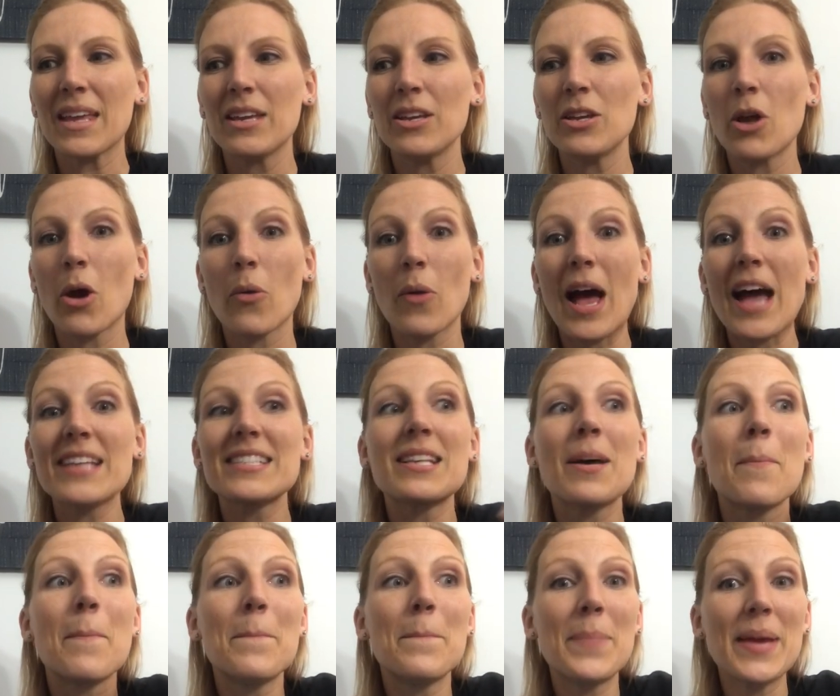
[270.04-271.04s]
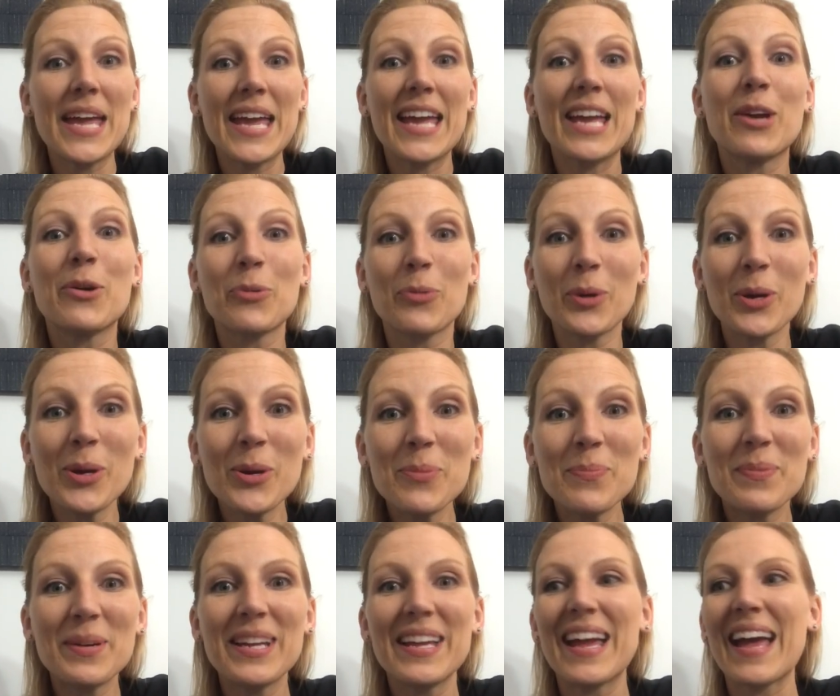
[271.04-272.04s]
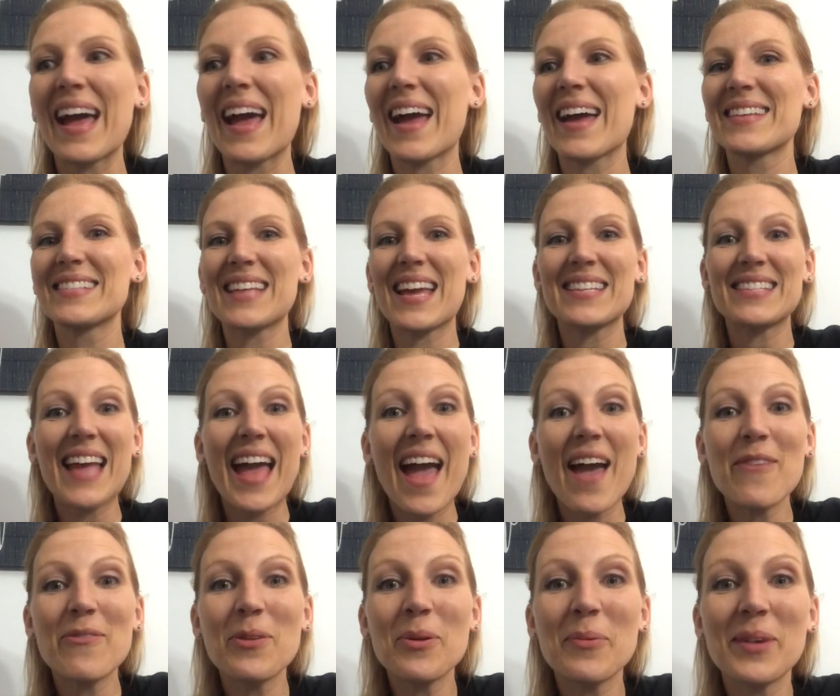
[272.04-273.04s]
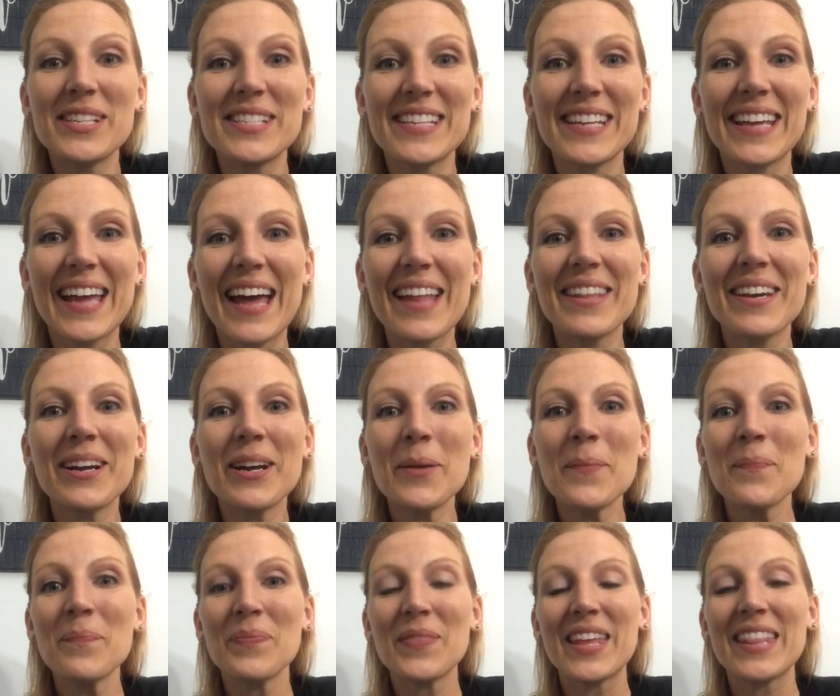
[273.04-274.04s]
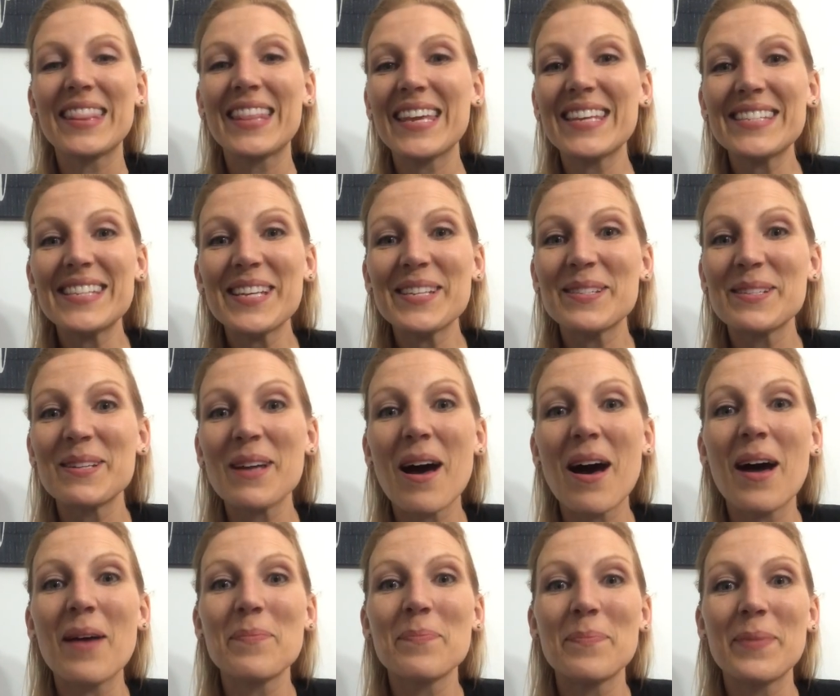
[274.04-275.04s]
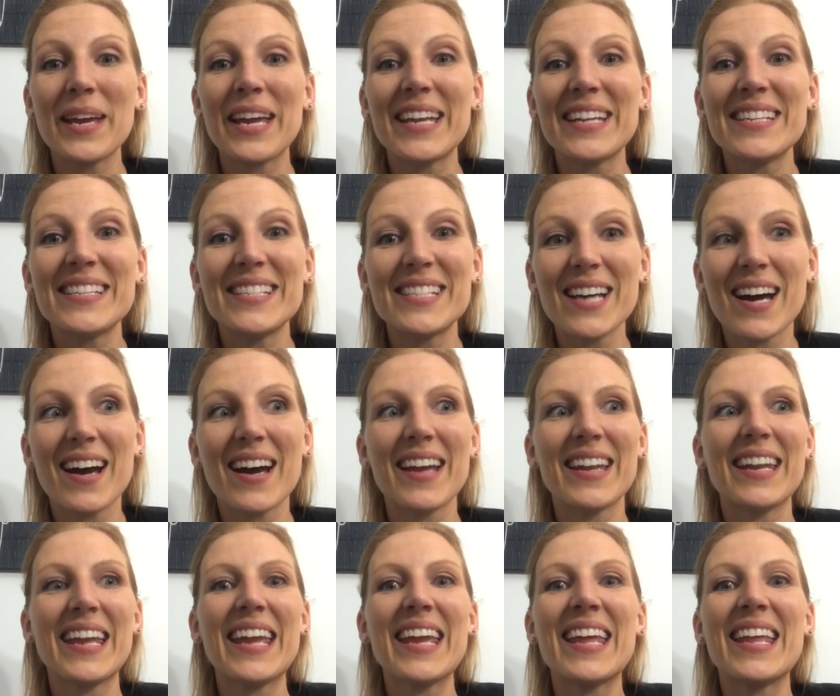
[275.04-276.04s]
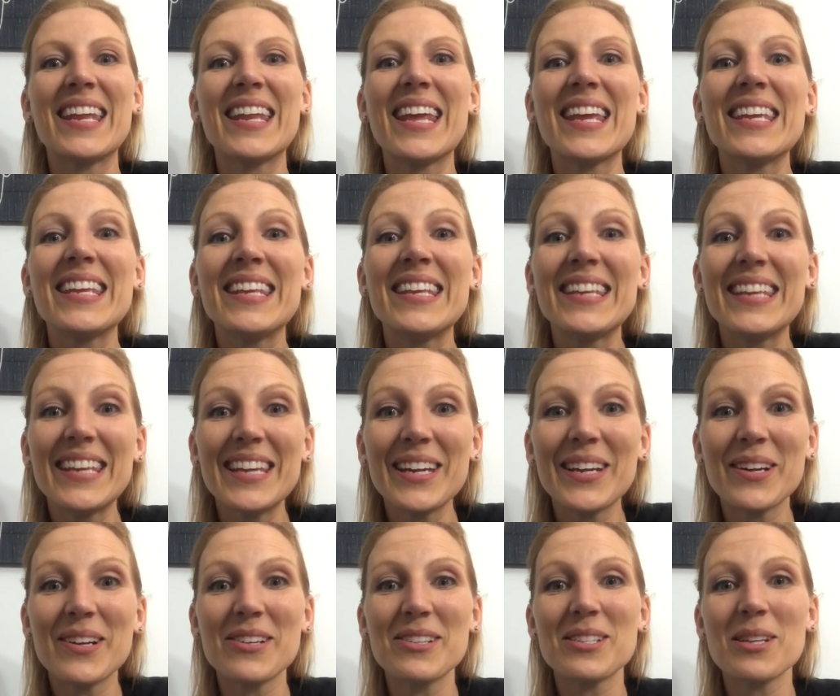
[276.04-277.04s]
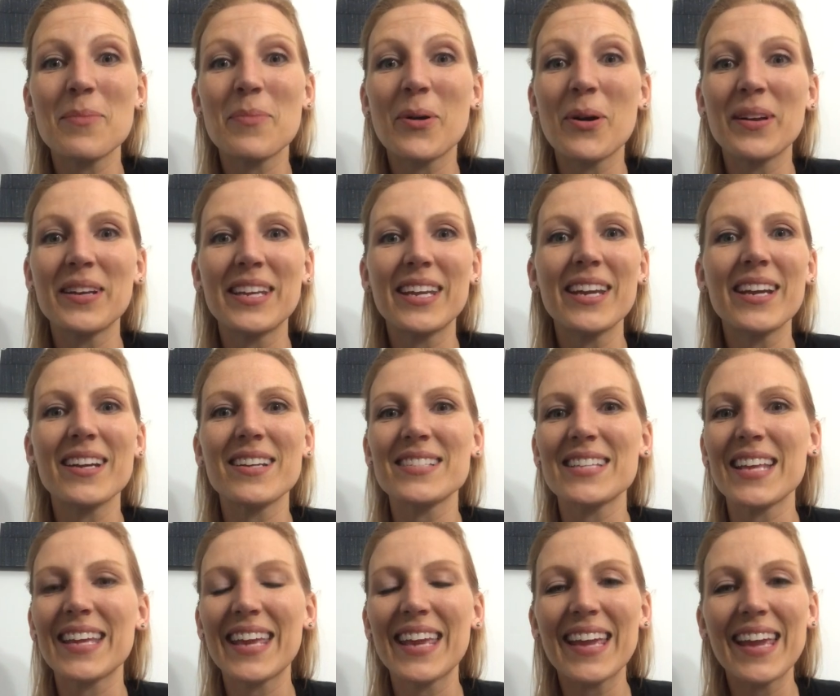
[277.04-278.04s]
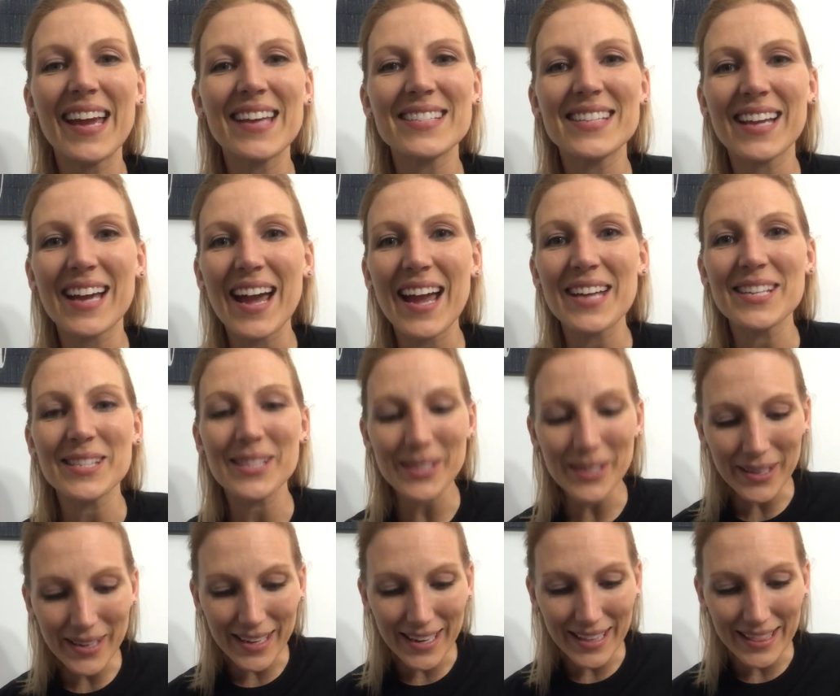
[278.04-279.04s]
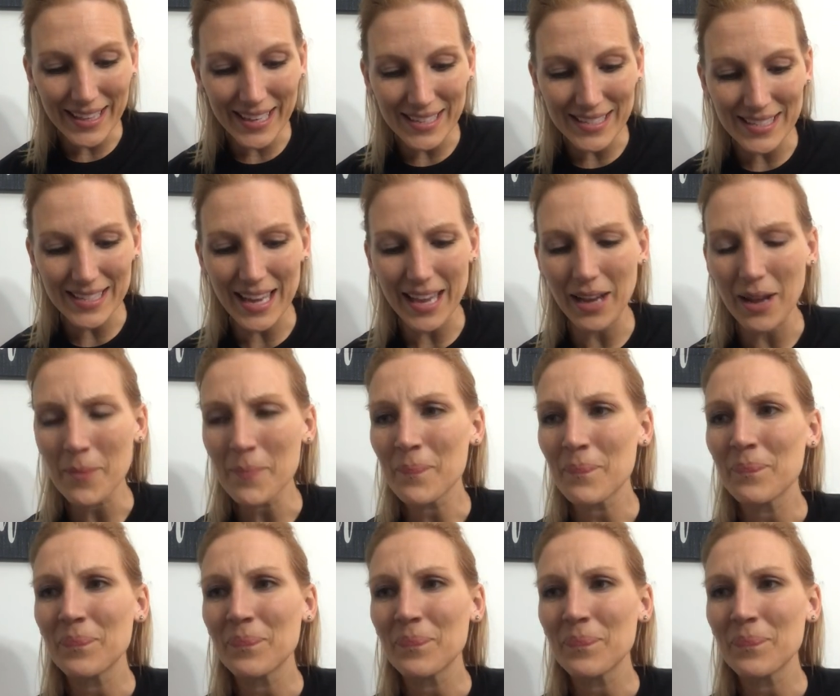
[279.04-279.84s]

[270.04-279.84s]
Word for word: you know, as a big group, as as everyone together, this has not been done in years upon years. And King Hezekiah is looking at this like,